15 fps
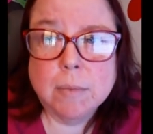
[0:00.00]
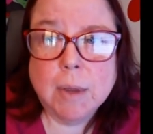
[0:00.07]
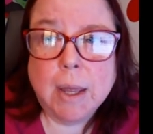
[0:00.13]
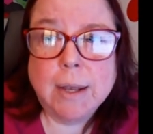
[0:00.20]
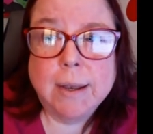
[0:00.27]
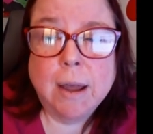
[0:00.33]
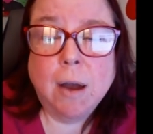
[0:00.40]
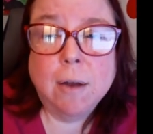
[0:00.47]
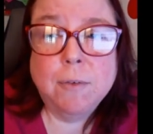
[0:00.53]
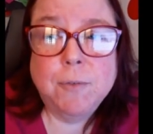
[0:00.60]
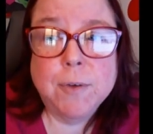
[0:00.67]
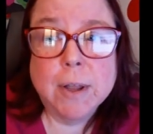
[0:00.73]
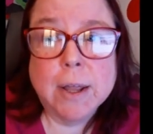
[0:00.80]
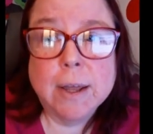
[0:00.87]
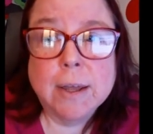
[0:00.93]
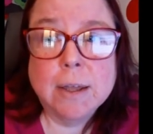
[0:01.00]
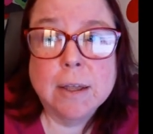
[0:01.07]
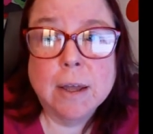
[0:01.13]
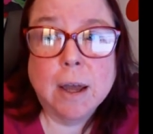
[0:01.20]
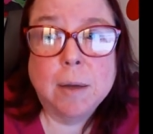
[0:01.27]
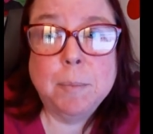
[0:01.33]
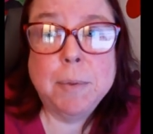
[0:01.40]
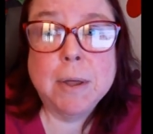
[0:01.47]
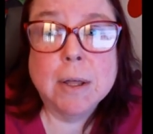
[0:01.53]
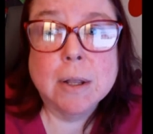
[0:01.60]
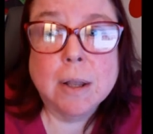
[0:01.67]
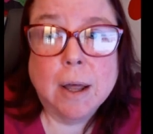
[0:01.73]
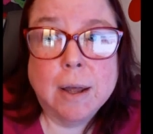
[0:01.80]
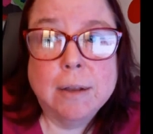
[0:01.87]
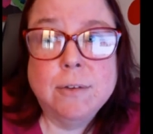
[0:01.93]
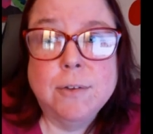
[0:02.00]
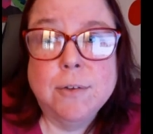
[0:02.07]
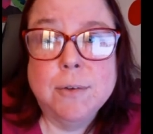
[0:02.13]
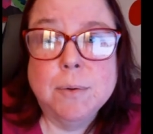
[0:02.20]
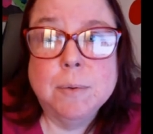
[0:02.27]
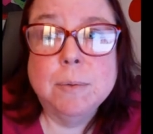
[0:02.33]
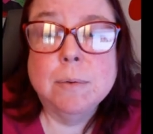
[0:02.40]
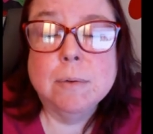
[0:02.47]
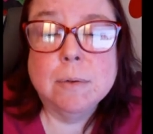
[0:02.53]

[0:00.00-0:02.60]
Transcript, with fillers: And now I feel like I'm being lied to